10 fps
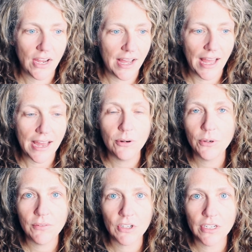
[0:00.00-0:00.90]
I, I
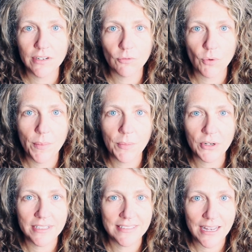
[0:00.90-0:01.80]
don't even remember
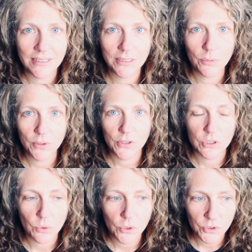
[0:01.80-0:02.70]
exactly what the
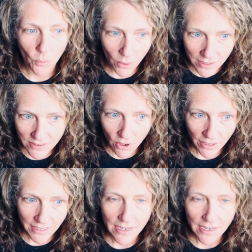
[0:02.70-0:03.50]
source was on it.